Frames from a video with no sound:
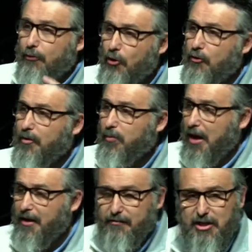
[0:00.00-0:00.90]
that
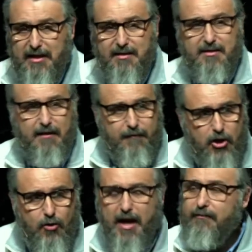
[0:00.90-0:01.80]
through the blood of
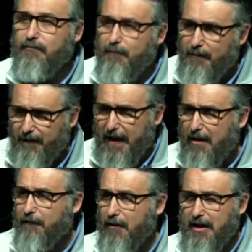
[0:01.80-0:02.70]
Jesus. If you have
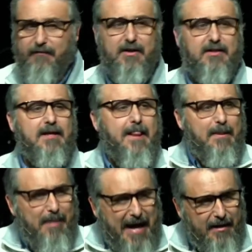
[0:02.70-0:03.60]
found
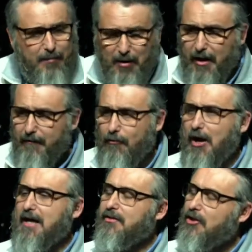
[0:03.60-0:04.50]
forgiveness by the
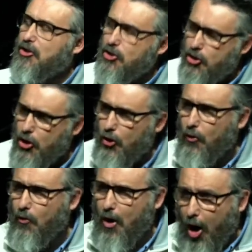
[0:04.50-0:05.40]
blood of Christ, then
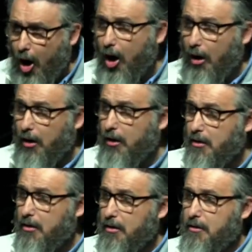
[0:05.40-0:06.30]
you
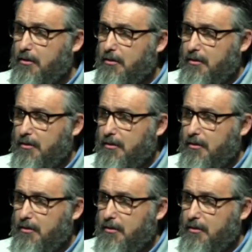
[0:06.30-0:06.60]
are,